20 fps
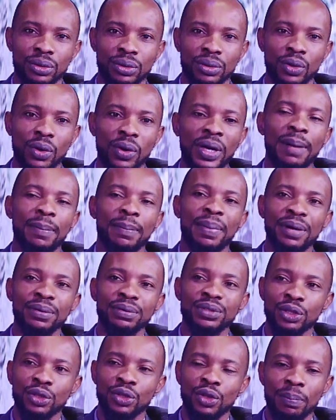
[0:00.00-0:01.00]
talk
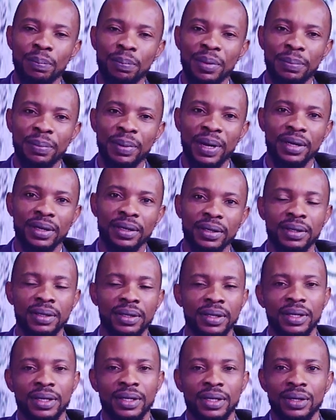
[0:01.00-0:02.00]
about it on paper.
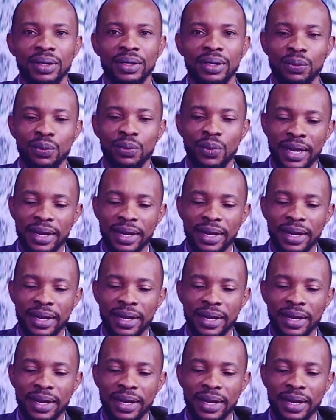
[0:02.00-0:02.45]
We